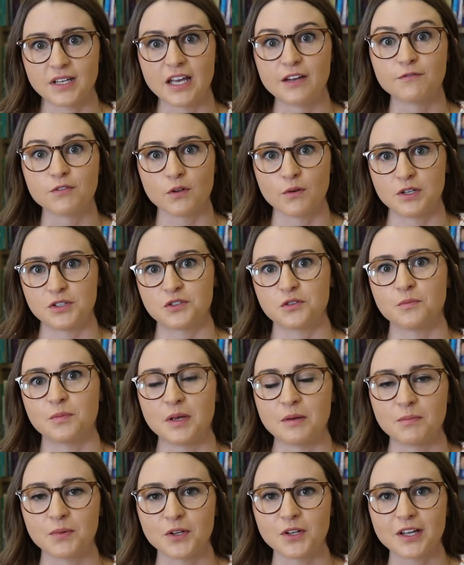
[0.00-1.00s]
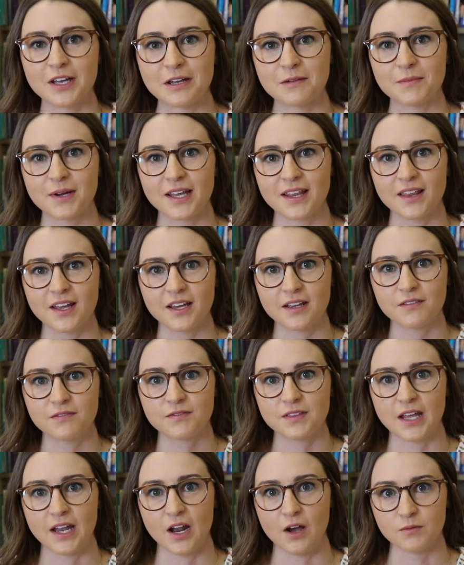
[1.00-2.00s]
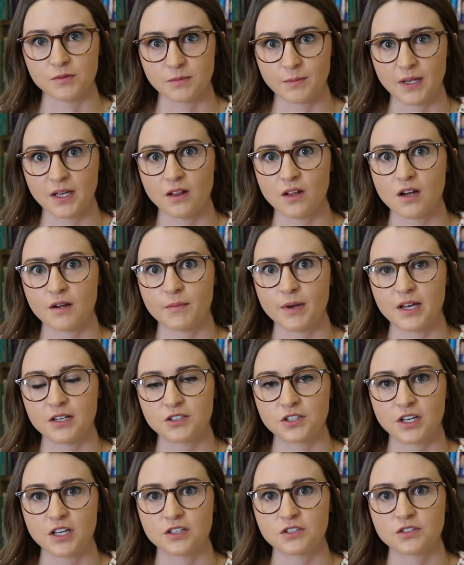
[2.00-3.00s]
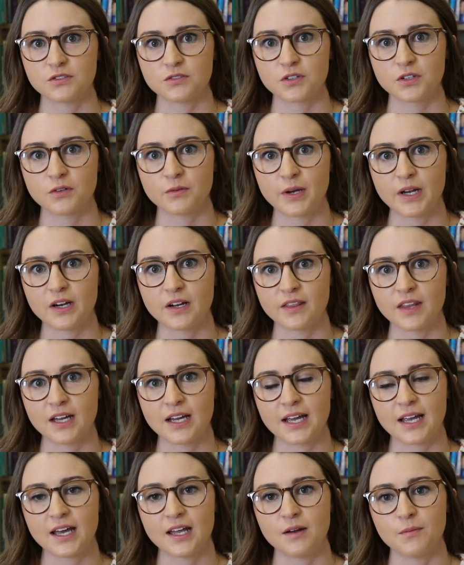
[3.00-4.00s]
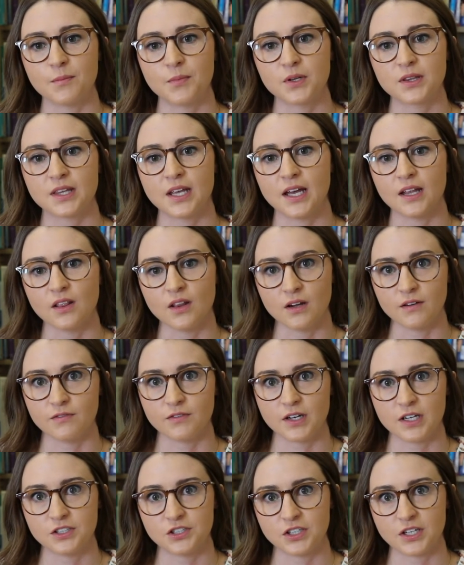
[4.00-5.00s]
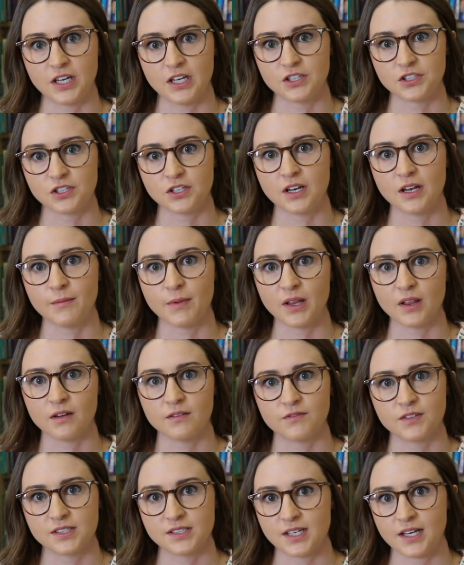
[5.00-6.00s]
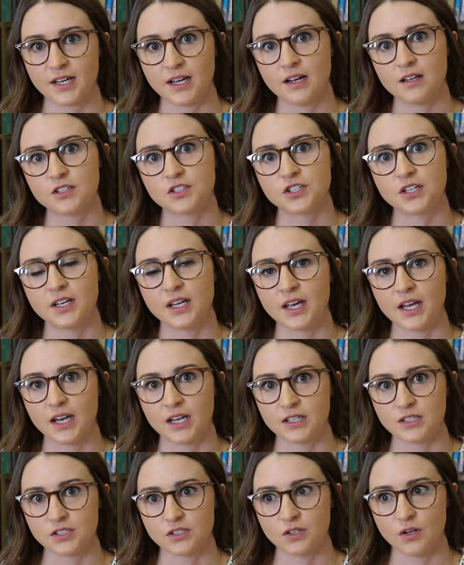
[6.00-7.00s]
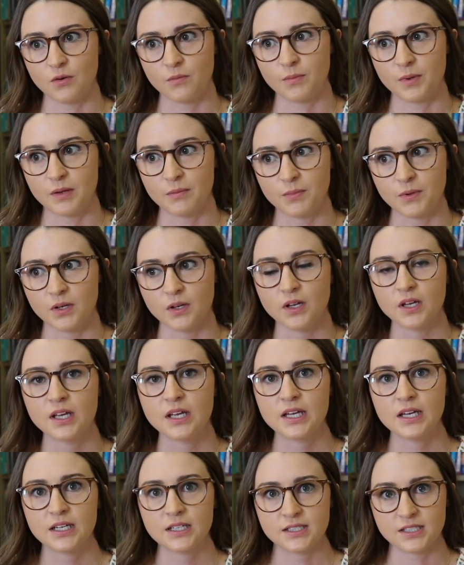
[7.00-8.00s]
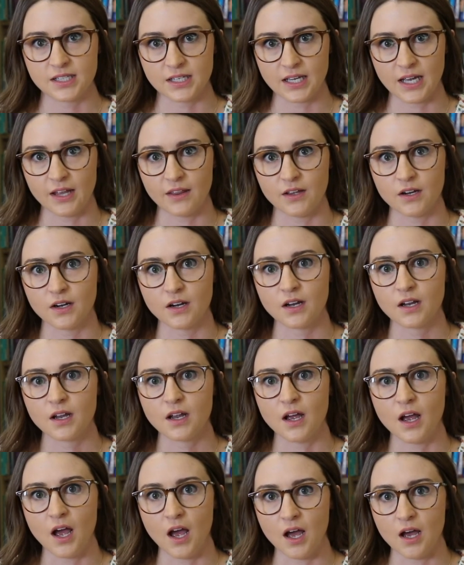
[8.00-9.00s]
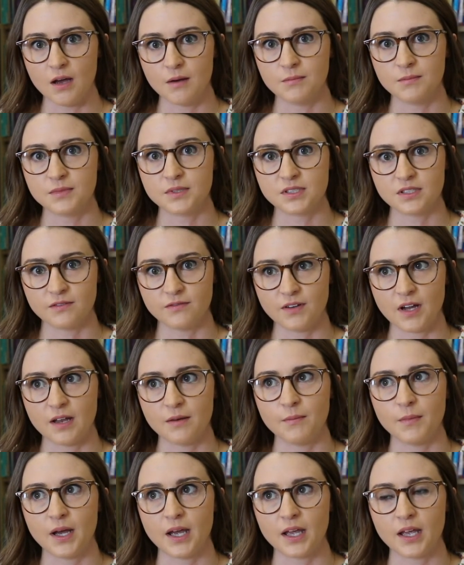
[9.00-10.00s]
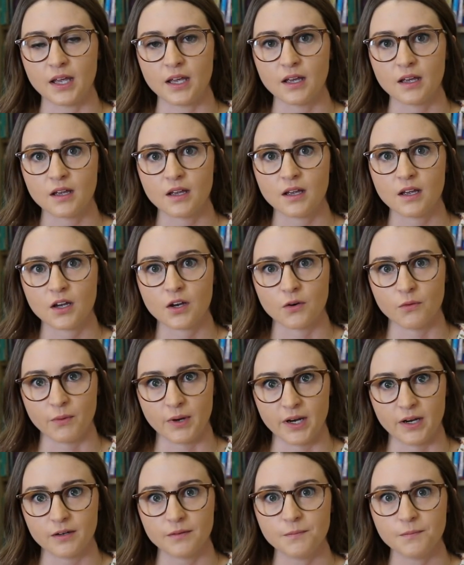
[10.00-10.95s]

influential people in my life that helped me along my educational career, and that I kind of put that love for education and my love for psychology and getting to know people together to find my career